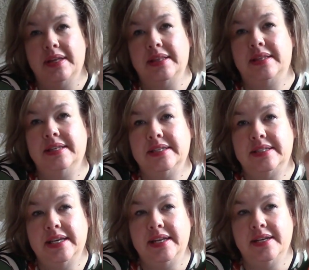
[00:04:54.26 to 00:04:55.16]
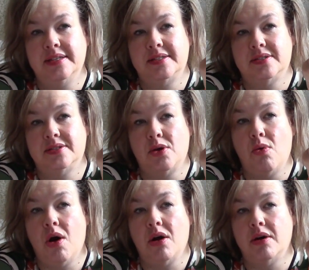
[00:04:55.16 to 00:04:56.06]
the seed is so
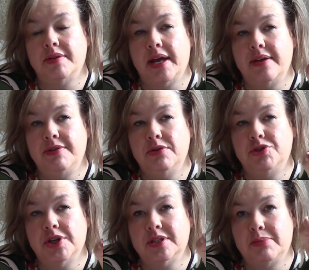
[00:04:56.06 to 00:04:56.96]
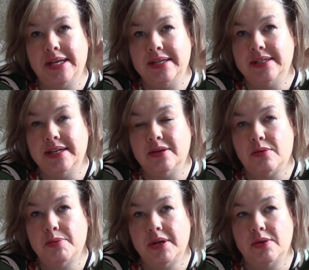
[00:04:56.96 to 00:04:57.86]
hard that if you just planted it or
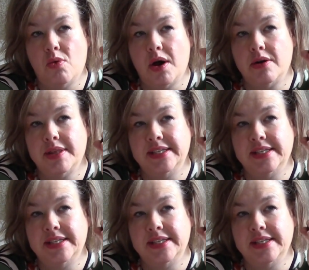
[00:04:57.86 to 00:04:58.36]
put it in water,